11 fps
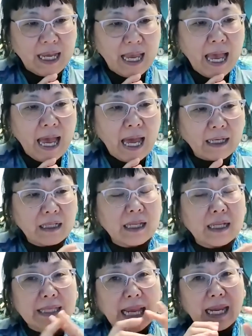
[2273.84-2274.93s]
And the
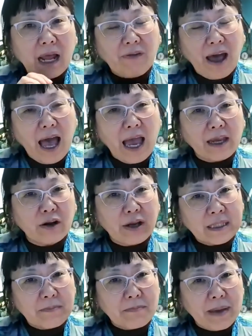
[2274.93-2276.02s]
date of hire
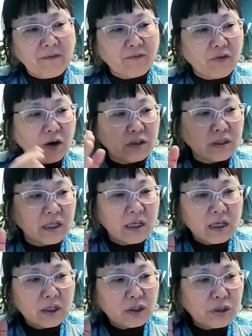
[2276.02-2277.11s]
is May 1st
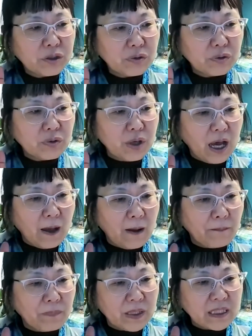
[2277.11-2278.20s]
to
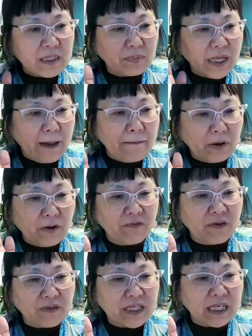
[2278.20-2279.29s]
September
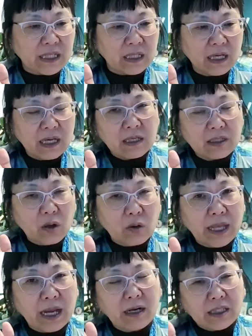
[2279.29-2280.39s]
15. So
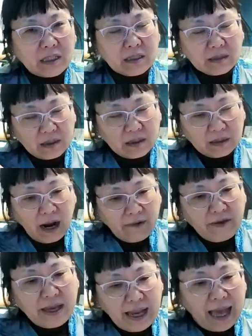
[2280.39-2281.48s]
they're just
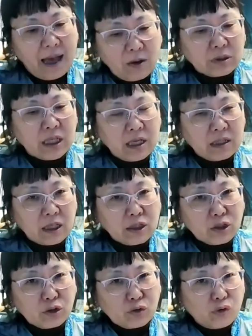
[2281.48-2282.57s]
carving out the
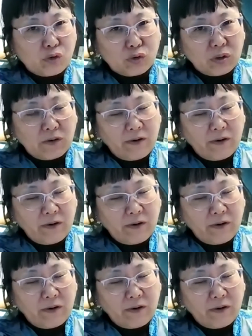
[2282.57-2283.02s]
school